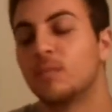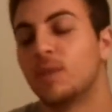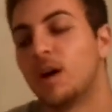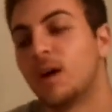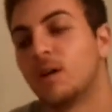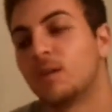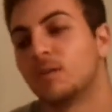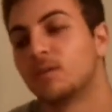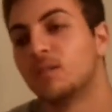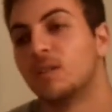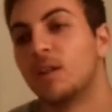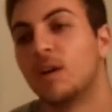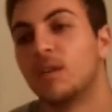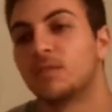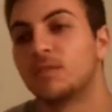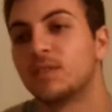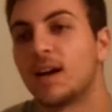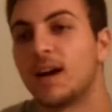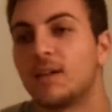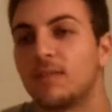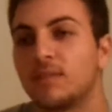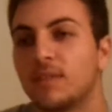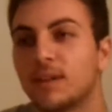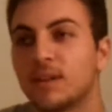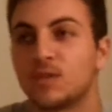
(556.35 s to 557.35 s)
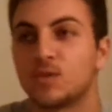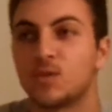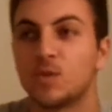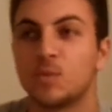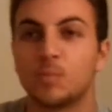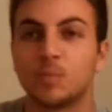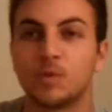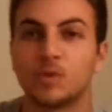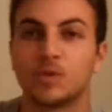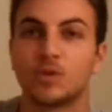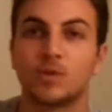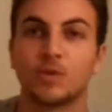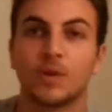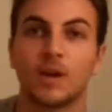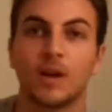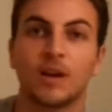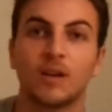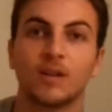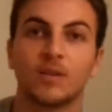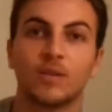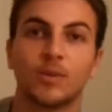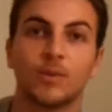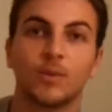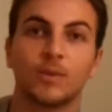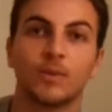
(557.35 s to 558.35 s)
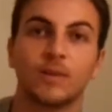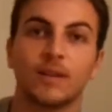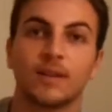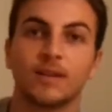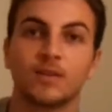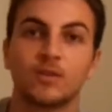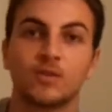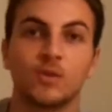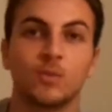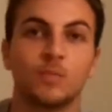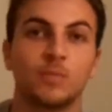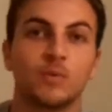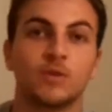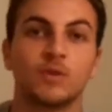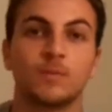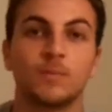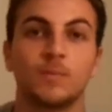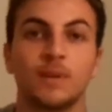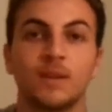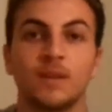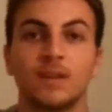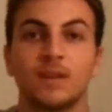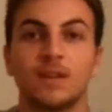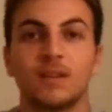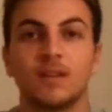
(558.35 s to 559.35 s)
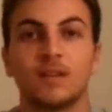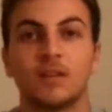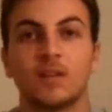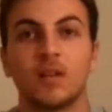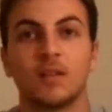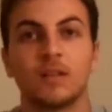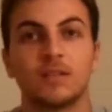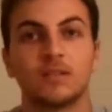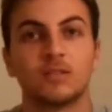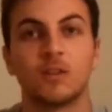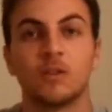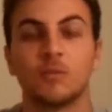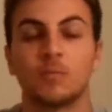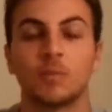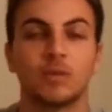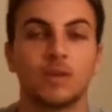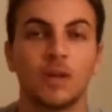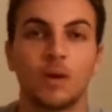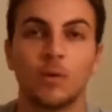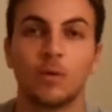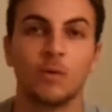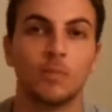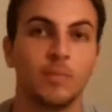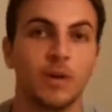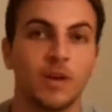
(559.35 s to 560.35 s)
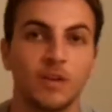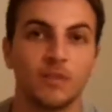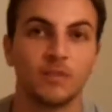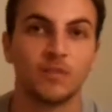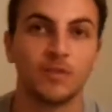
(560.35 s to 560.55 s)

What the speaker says: I would love to have like super strength or like super speed and all that stuff, but that won't benefit